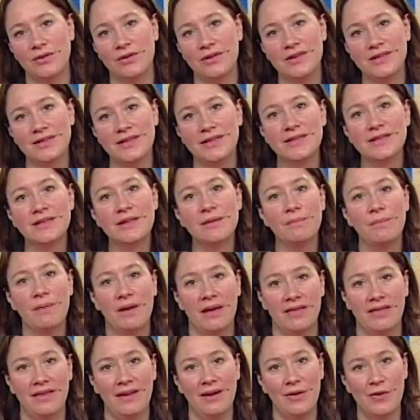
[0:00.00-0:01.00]
This is the
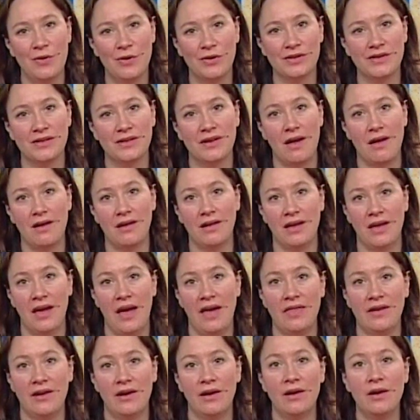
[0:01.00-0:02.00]
bit that holds it all
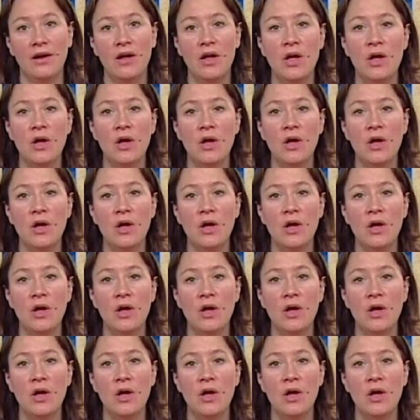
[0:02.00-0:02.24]
together.